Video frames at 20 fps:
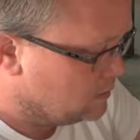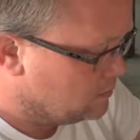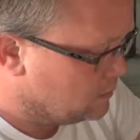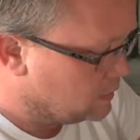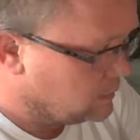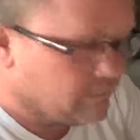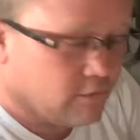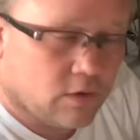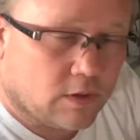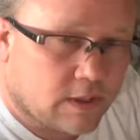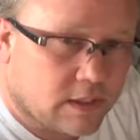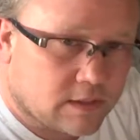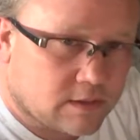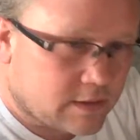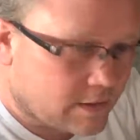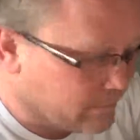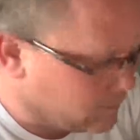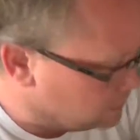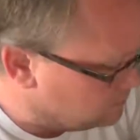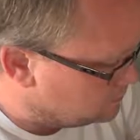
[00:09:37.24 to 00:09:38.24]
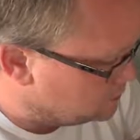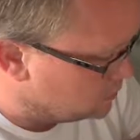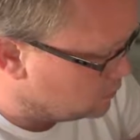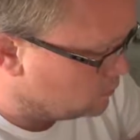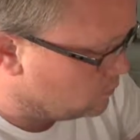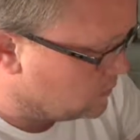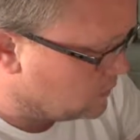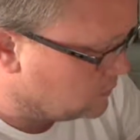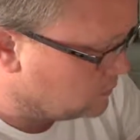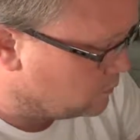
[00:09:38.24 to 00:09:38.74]
But I've only got 7, so
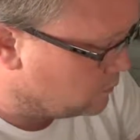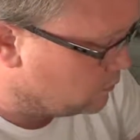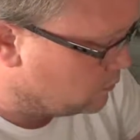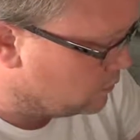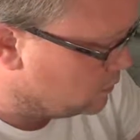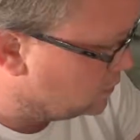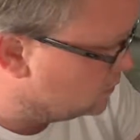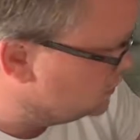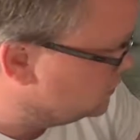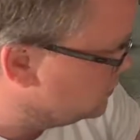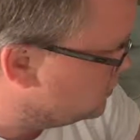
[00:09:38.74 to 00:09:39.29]
that's where we're going to